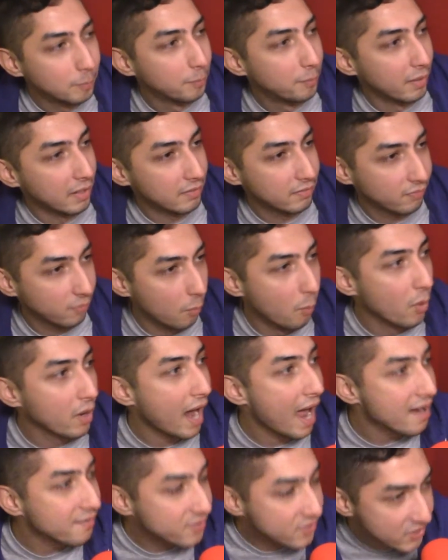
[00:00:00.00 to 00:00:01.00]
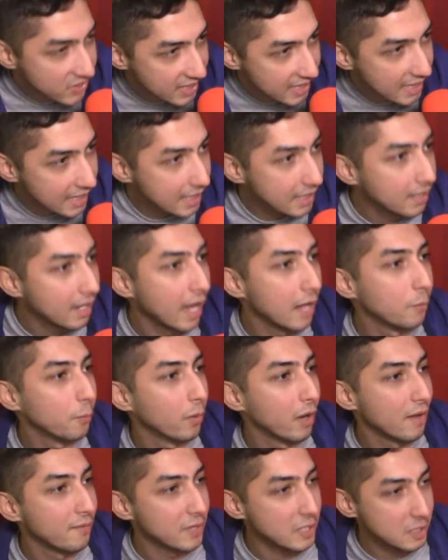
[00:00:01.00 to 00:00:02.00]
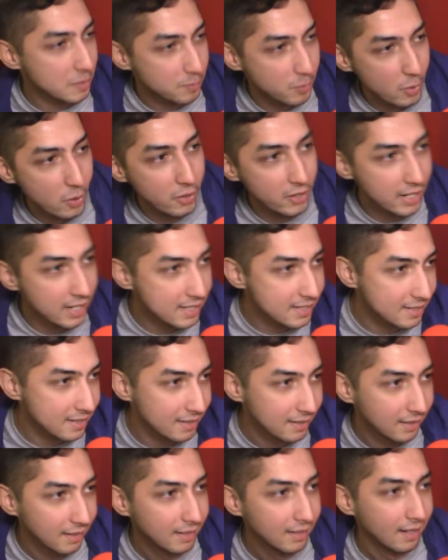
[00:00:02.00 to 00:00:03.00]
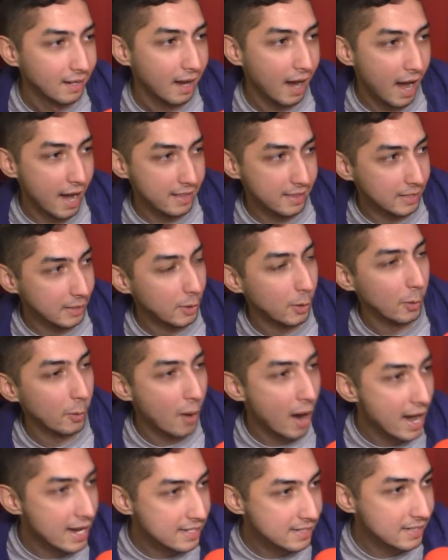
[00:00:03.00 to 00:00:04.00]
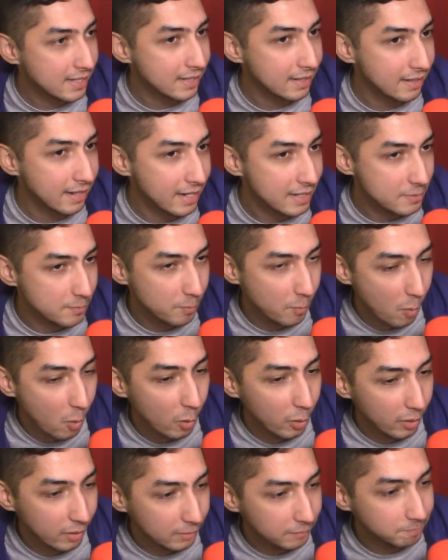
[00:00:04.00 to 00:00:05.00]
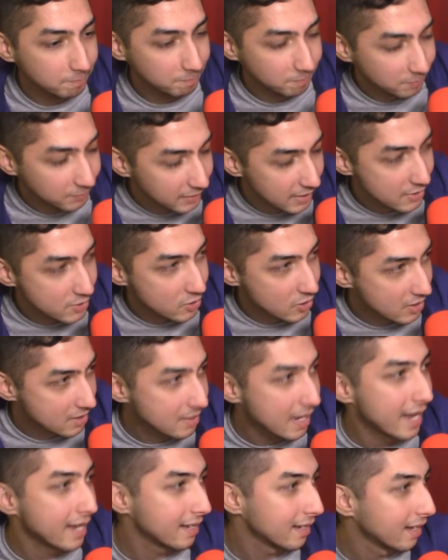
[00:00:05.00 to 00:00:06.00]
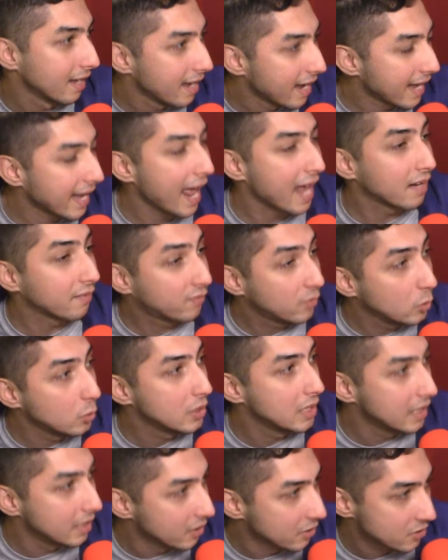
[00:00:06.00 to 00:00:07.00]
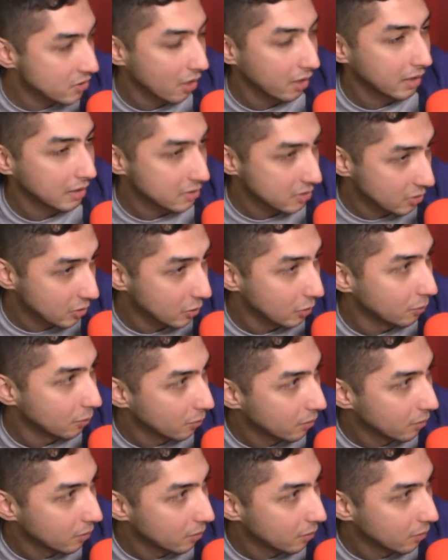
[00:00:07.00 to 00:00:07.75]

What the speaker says: But from what I've seen and what I've experienced, I think Horizon is more. It's just it had a few years on it too.